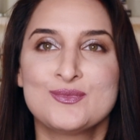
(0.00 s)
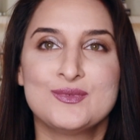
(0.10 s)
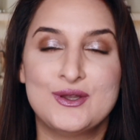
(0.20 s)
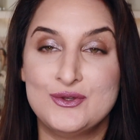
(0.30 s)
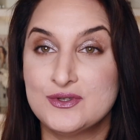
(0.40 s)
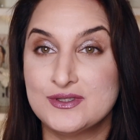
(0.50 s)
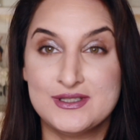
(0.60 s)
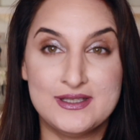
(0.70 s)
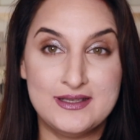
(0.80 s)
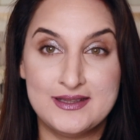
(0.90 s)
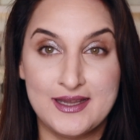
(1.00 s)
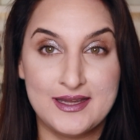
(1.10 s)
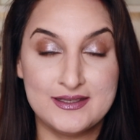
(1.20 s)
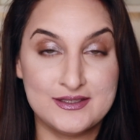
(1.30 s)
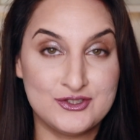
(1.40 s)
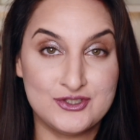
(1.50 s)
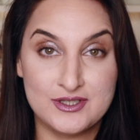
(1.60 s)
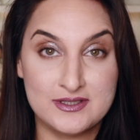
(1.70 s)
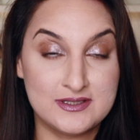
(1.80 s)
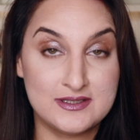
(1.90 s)
Now you can see that is
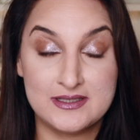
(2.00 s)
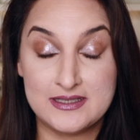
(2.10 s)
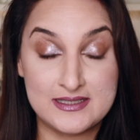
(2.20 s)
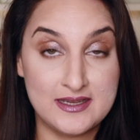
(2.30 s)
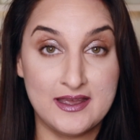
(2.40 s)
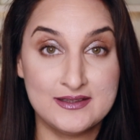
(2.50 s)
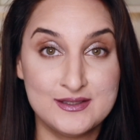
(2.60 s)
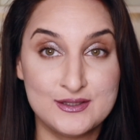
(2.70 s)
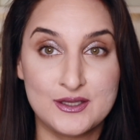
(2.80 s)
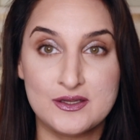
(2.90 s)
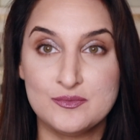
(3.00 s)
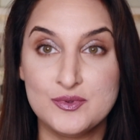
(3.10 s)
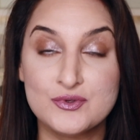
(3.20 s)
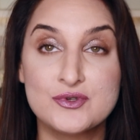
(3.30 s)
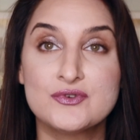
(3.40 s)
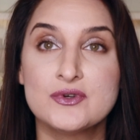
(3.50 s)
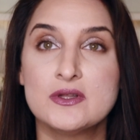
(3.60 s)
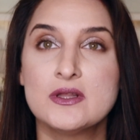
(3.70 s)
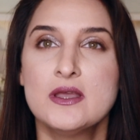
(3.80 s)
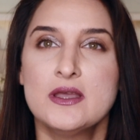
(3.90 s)
just intense and beautiful,